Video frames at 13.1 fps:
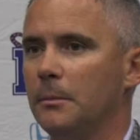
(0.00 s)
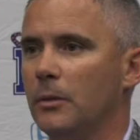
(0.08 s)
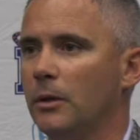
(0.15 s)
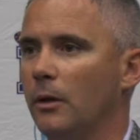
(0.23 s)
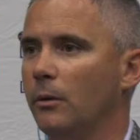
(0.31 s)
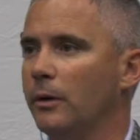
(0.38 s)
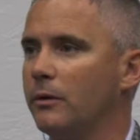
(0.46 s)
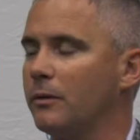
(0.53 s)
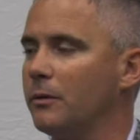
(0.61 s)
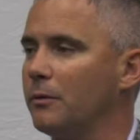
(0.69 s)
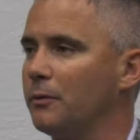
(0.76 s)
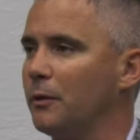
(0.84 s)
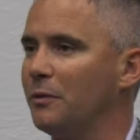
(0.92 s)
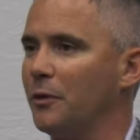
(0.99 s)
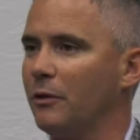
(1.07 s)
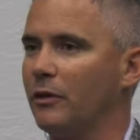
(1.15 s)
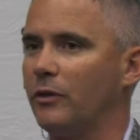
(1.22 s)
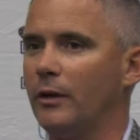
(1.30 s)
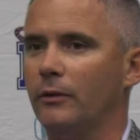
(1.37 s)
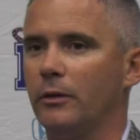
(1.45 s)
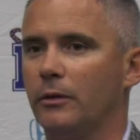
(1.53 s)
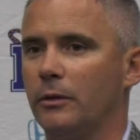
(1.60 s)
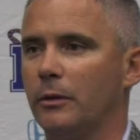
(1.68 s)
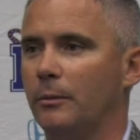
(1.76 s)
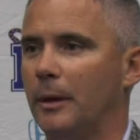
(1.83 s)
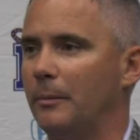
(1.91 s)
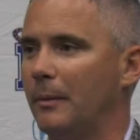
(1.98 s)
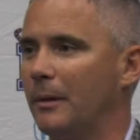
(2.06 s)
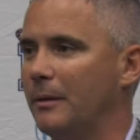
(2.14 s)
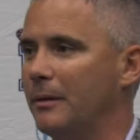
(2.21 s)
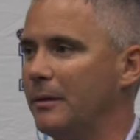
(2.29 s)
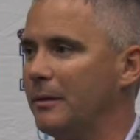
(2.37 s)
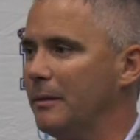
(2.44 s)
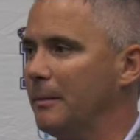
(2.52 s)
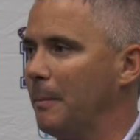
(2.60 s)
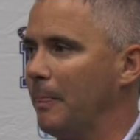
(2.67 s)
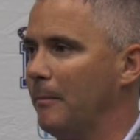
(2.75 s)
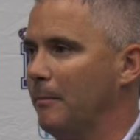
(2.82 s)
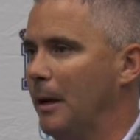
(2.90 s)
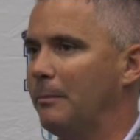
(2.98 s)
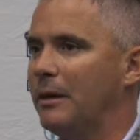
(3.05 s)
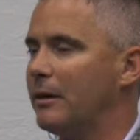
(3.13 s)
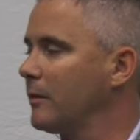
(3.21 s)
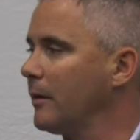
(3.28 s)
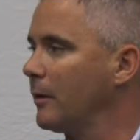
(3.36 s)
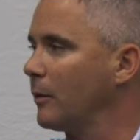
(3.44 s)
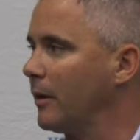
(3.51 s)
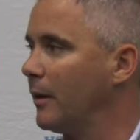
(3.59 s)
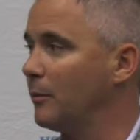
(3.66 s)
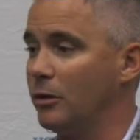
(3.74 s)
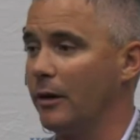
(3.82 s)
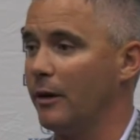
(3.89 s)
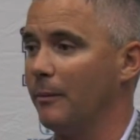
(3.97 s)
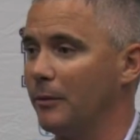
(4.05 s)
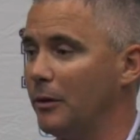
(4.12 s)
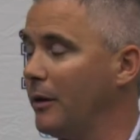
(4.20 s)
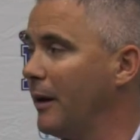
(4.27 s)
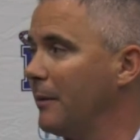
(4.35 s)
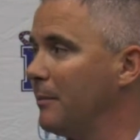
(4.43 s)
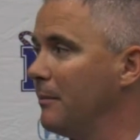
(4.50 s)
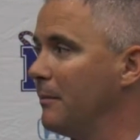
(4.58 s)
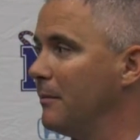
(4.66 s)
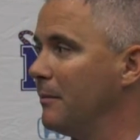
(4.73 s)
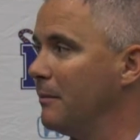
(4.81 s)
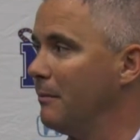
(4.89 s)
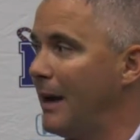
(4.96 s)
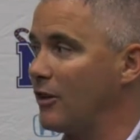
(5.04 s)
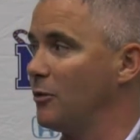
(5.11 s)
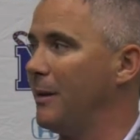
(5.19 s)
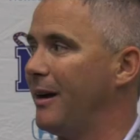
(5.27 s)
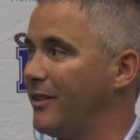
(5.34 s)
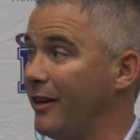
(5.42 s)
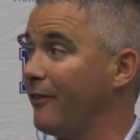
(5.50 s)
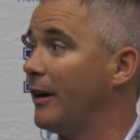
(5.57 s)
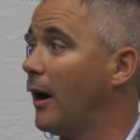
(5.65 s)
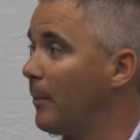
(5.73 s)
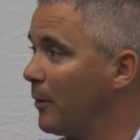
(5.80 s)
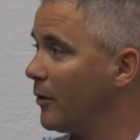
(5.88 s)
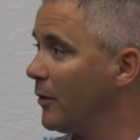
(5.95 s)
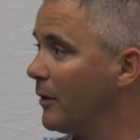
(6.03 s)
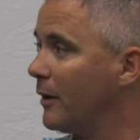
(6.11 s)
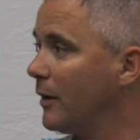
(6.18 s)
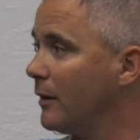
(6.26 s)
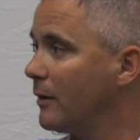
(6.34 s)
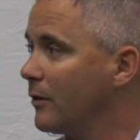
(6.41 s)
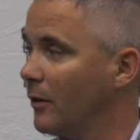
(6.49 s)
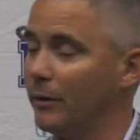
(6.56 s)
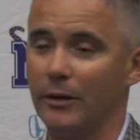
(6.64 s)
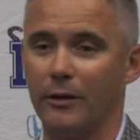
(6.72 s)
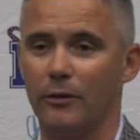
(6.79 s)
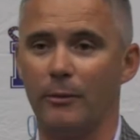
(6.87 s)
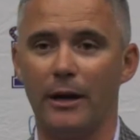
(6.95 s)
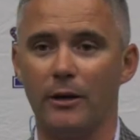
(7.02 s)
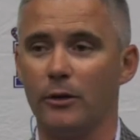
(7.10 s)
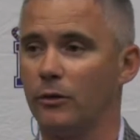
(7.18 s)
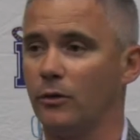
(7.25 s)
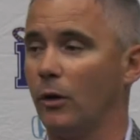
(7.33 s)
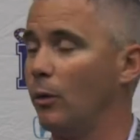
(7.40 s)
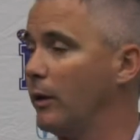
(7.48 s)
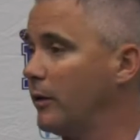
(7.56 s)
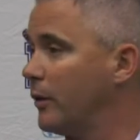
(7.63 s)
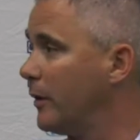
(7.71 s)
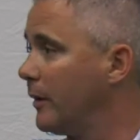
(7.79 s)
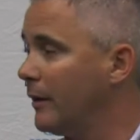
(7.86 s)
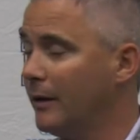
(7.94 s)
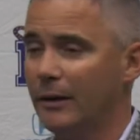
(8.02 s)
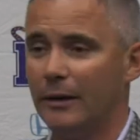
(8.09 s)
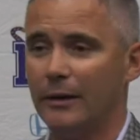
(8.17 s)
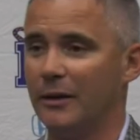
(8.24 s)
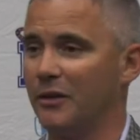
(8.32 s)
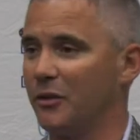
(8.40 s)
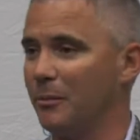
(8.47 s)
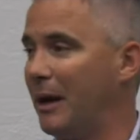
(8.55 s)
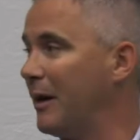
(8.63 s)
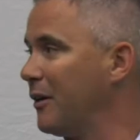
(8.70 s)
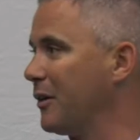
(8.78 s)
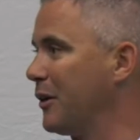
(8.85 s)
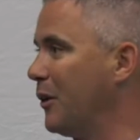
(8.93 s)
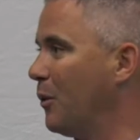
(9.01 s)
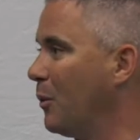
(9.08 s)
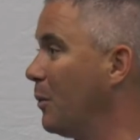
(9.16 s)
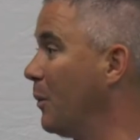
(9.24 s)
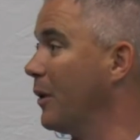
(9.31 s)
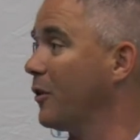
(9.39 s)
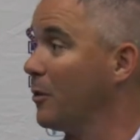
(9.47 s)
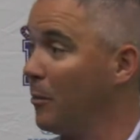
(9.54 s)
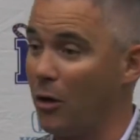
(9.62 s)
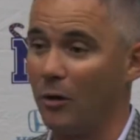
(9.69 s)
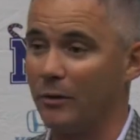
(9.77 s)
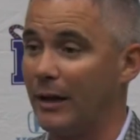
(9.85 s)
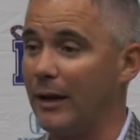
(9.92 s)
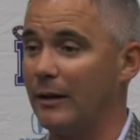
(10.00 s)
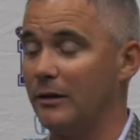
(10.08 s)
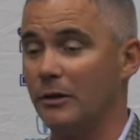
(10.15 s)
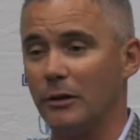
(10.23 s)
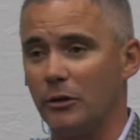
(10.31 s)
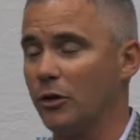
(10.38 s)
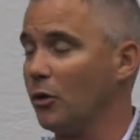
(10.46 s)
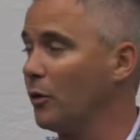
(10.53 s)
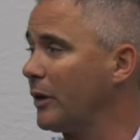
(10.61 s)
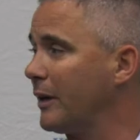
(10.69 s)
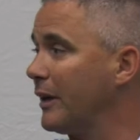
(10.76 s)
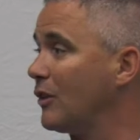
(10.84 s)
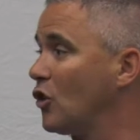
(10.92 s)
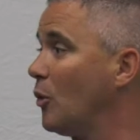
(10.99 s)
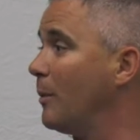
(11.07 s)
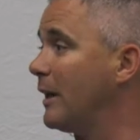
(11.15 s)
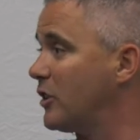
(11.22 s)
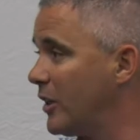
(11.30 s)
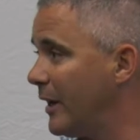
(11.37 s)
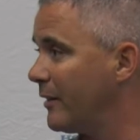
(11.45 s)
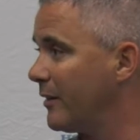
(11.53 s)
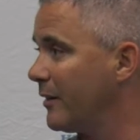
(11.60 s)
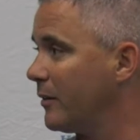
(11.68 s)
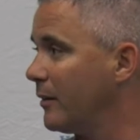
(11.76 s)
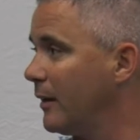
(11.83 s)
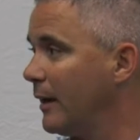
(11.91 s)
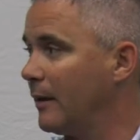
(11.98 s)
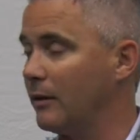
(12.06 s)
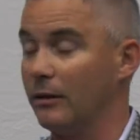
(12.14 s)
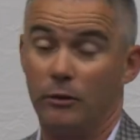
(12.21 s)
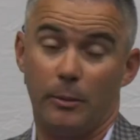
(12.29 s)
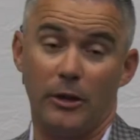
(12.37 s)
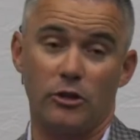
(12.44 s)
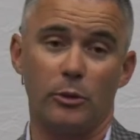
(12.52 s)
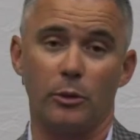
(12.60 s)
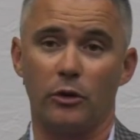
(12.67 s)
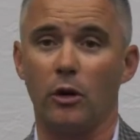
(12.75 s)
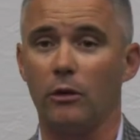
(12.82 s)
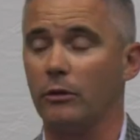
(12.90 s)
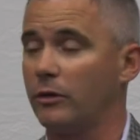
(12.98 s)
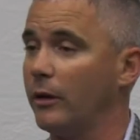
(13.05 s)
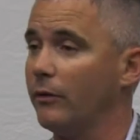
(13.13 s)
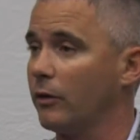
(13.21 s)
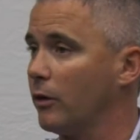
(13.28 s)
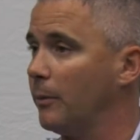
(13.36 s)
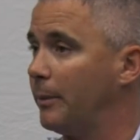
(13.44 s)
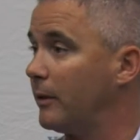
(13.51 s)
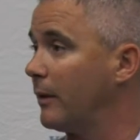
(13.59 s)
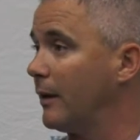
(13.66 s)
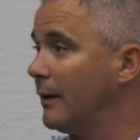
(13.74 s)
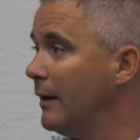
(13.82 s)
on. You know, it's for receivers. You know, my biggest thing with them is you got to maximize every opportunity. So it doesn't matter who's throwing it to you. It doesn't matter, you know, where the ball's at. You know, you're only going to get so many chances. And especially with our receiver group, it